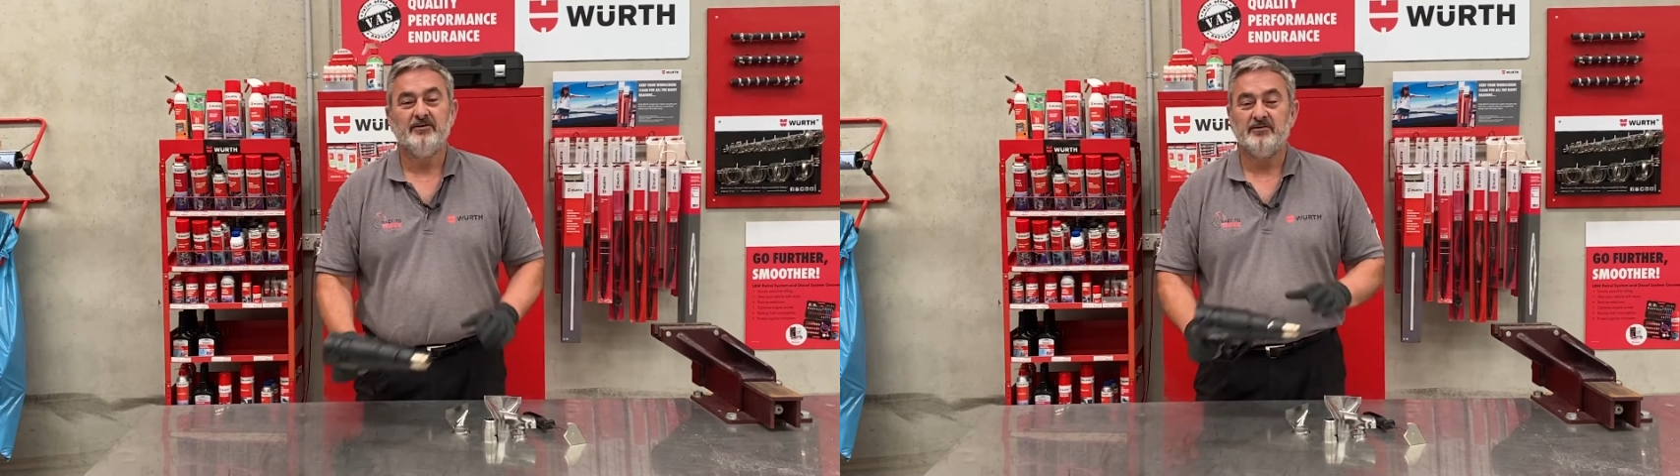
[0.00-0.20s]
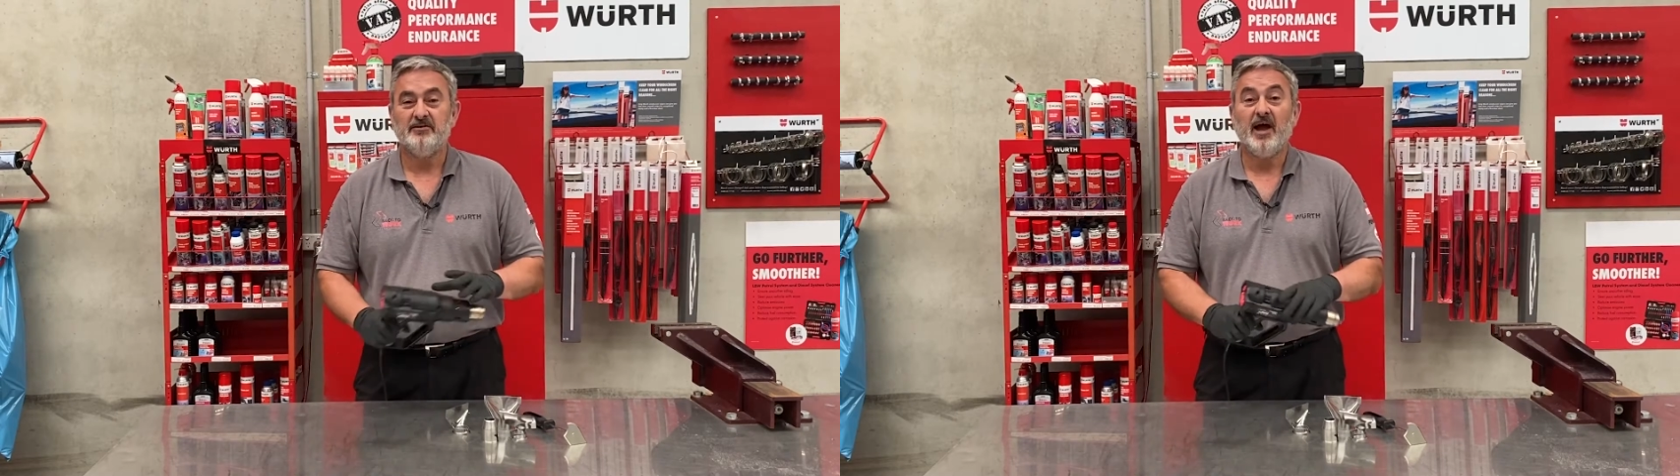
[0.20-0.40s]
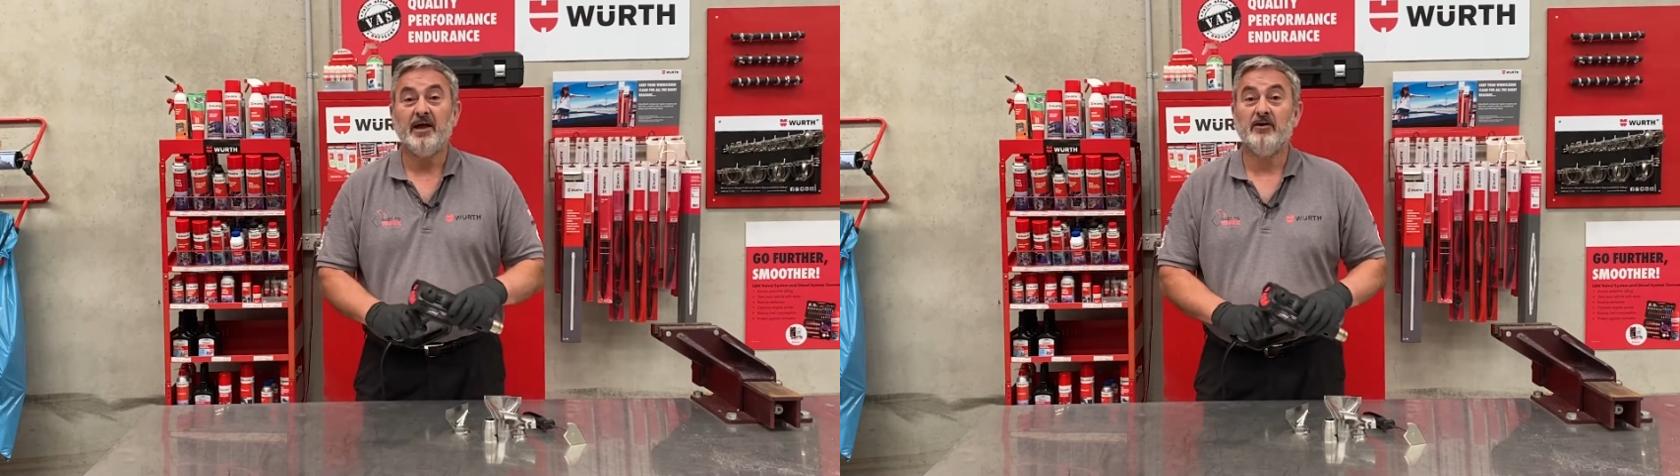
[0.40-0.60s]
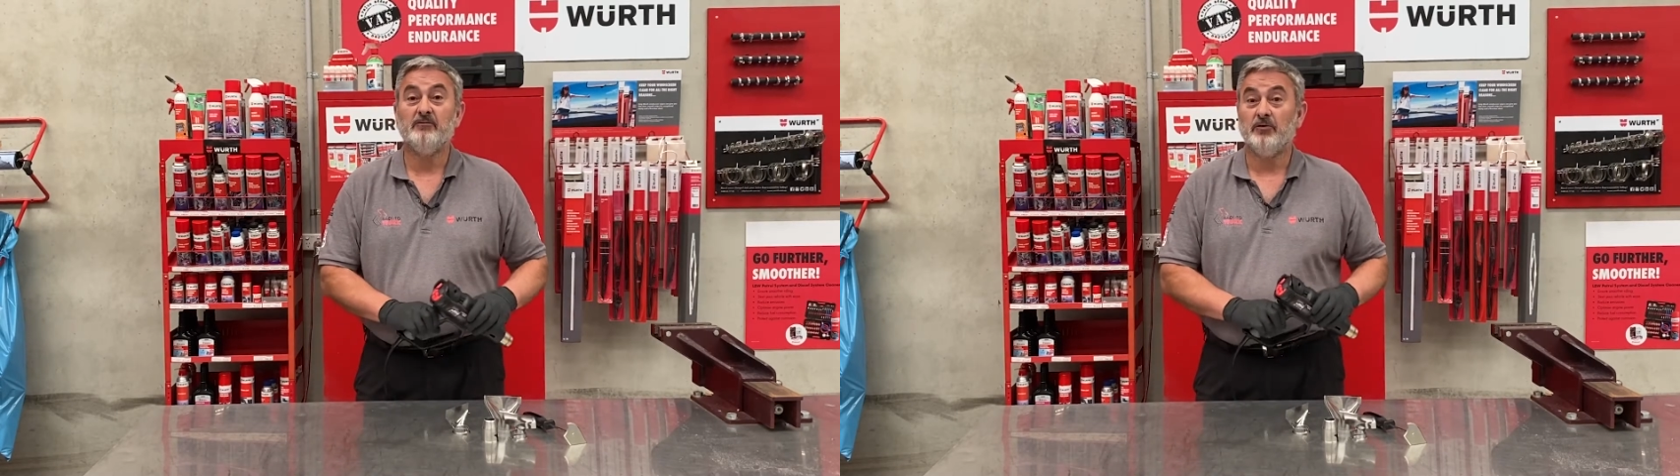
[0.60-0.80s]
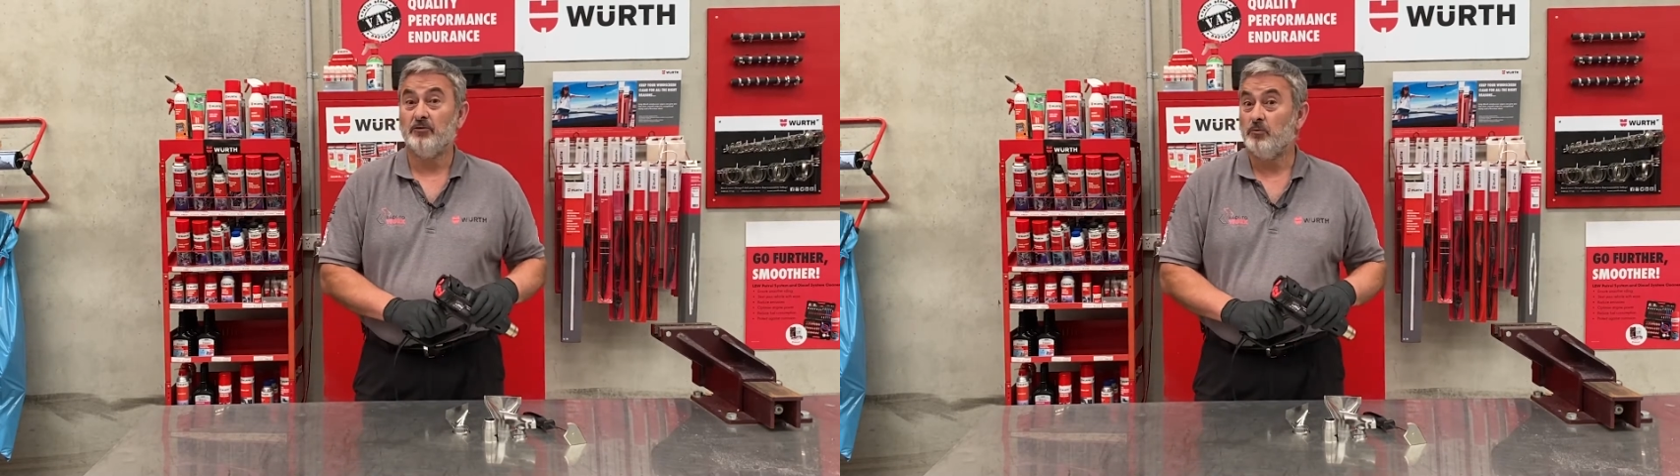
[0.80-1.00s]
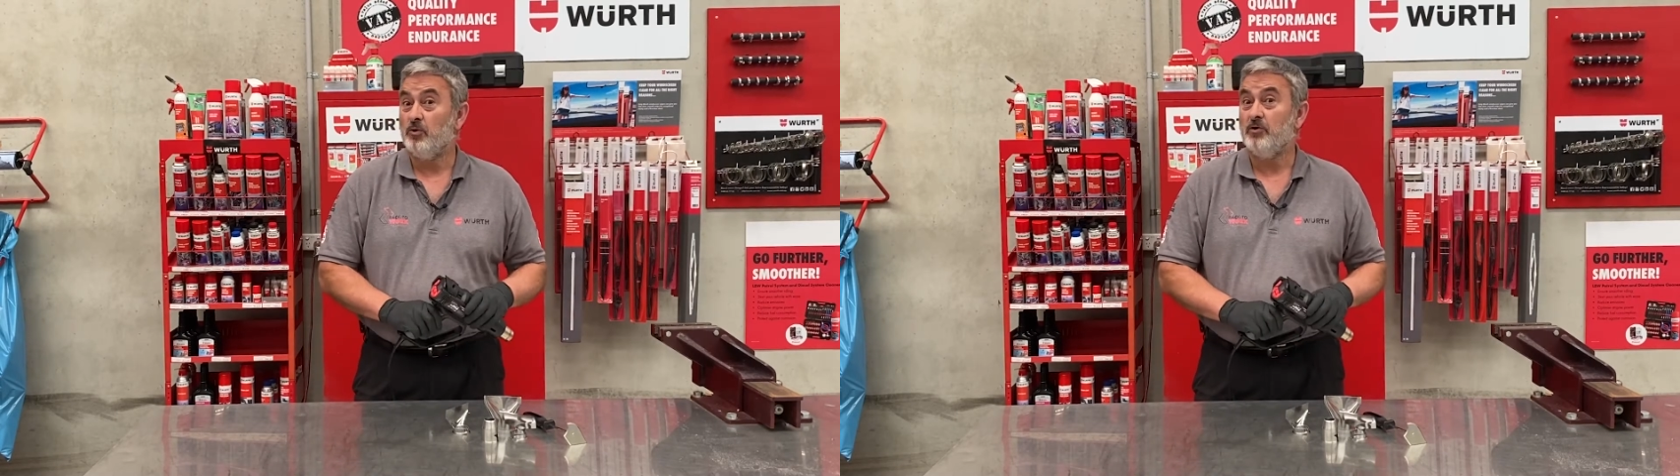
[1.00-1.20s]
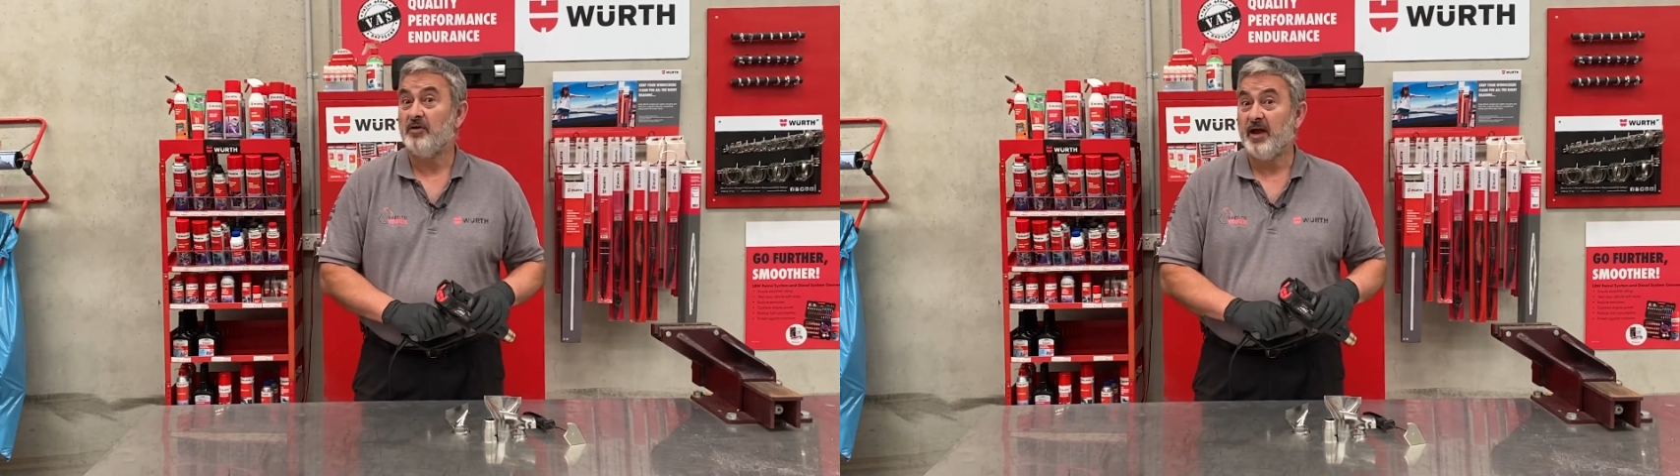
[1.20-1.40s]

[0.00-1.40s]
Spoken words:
Today I've got the Worth